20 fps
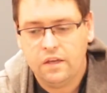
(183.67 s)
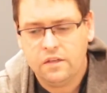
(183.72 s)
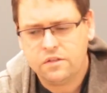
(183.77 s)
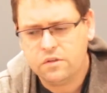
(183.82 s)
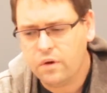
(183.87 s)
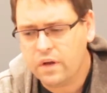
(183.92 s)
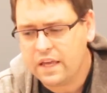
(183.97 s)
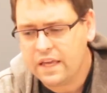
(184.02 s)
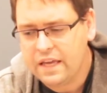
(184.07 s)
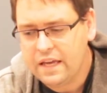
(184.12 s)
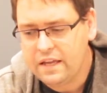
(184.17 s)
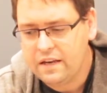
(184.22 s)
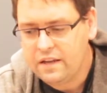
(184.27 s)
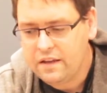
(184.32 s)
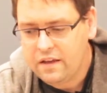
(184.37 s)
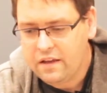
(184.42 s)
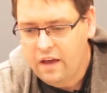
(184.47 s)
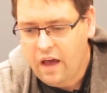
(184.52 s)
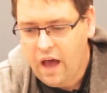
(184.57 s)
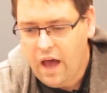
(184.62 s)
So
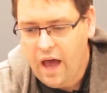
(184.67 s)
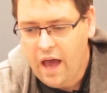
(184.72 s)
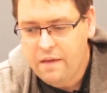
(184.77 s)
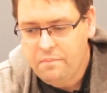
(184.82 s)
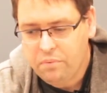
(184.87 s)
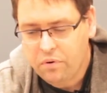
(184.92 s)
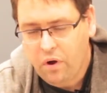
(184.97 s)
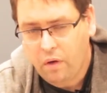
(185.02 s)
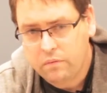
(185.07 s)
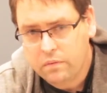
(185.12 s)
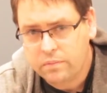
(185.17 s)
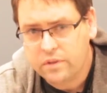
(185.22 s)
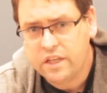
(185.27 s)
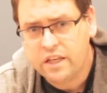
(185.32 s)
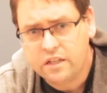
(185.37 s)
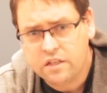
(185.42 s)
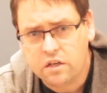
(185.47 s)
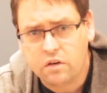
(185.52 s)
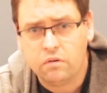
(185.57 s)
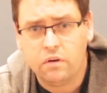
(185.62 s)
again, I
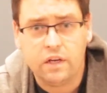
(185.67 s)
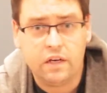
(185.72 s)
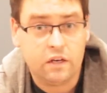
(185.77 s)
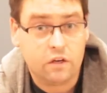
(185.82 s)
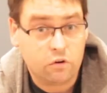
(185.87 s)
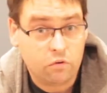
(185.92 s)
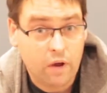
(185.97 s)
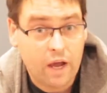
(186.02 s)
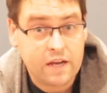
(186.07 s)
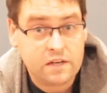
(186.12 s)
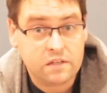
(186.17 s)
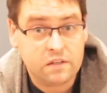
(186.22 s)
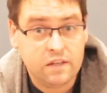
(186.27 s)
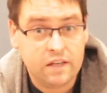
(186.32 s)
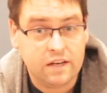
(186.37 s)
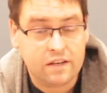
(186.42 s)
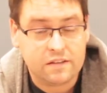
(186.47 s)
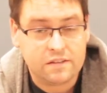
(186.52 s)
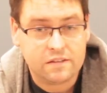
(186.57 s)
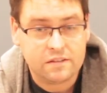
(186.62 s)
probably integrated
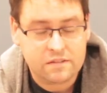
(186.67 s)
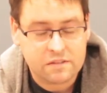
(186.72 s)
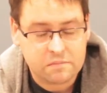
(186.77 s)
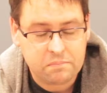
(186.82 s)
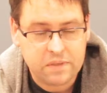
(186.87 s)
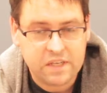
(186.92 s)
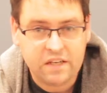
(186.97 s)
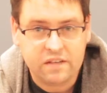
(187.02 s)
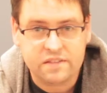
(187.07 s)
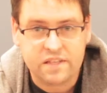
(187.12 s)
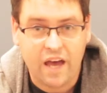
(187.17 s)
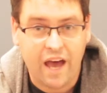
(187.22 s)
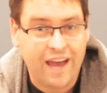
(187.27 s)
Crashlytics because